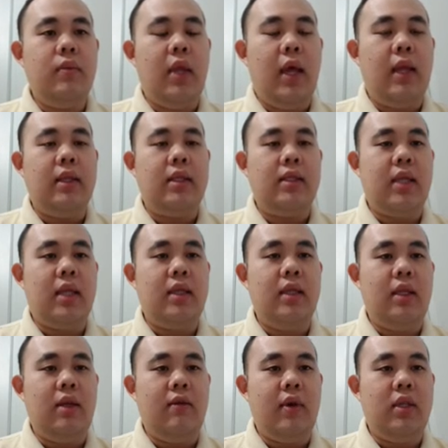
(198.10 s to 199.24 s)
And the standard
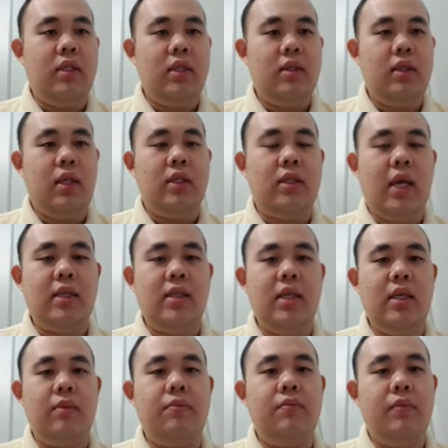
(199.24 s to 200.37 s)
deviation is
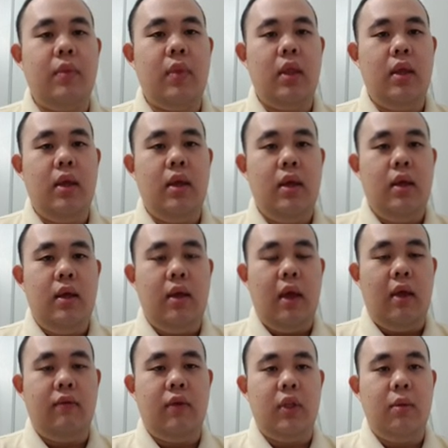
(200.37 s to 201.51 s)
SD.
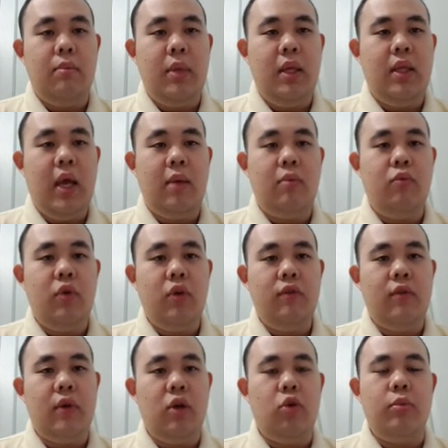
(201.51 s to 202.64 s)
And for the mean hand breadth,
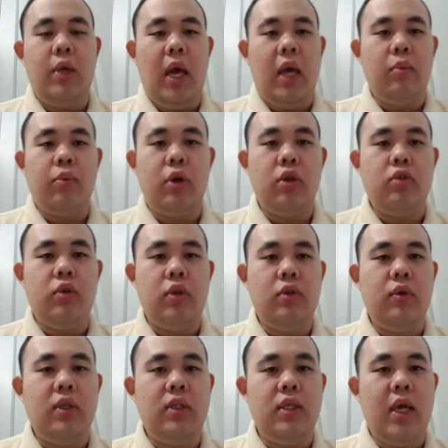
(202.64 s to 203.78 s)
it will be at 0.33
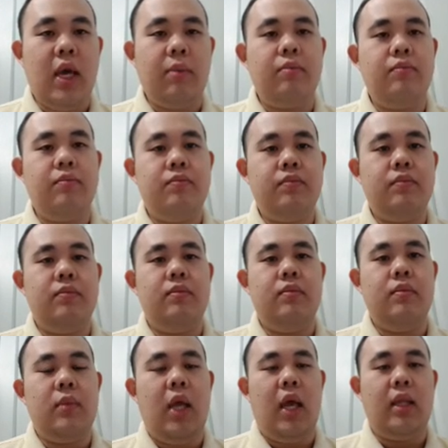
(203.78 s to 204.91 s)
cm.
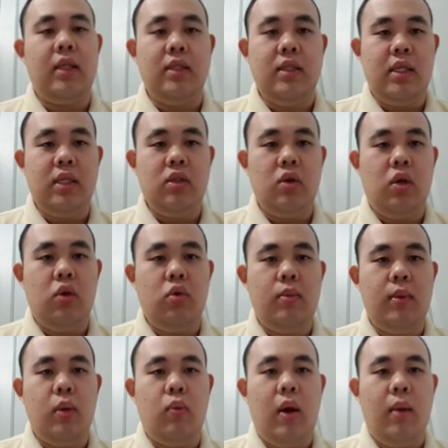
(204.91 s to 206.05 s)
And the Z-score will
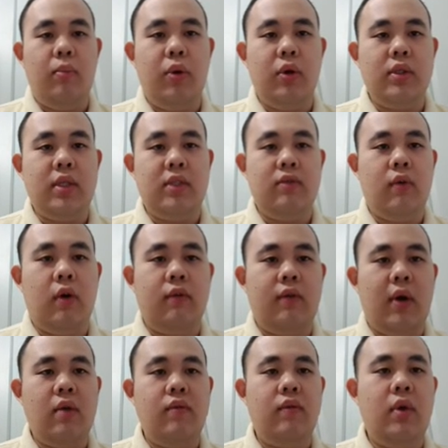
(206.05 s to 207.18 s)
be
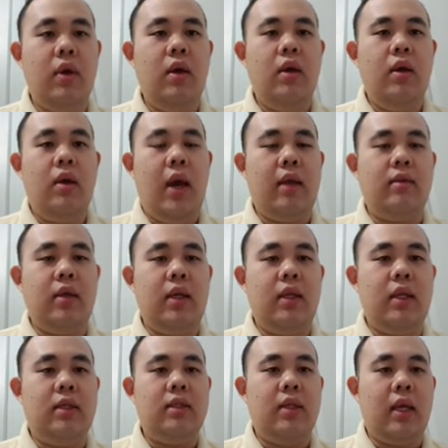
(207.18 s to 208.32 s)
1.645, and it
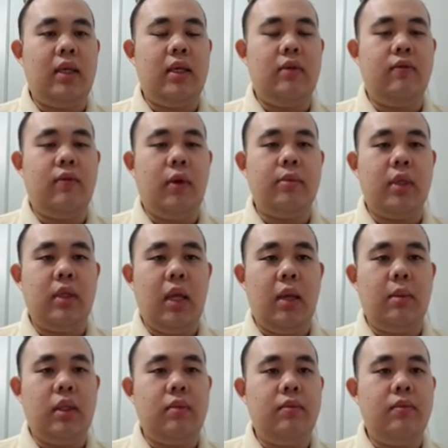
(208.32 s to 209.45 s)
is taken from the
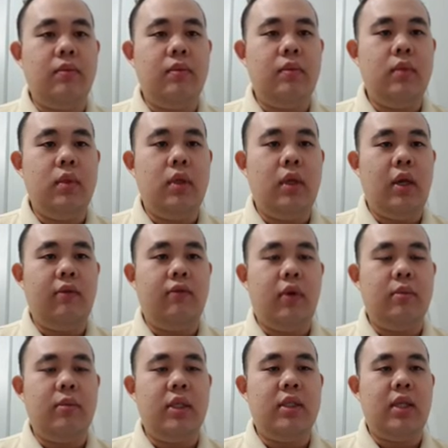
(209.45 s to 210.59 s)
table. And
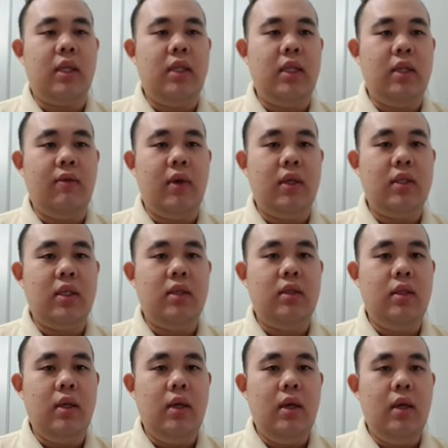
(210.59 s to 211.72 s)
from the standard deviation
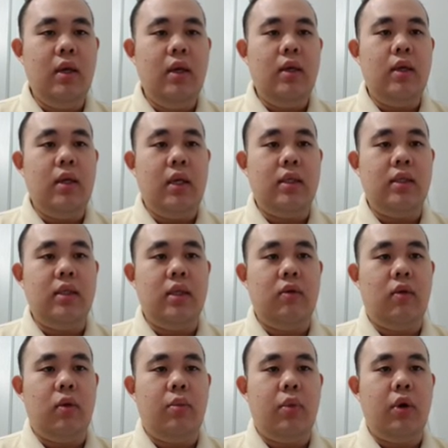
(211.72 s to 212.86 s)
is
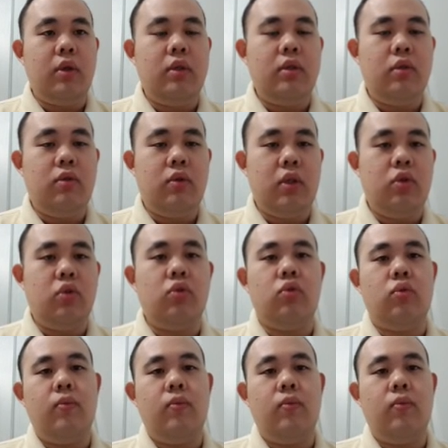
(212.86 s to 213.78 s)
0.32.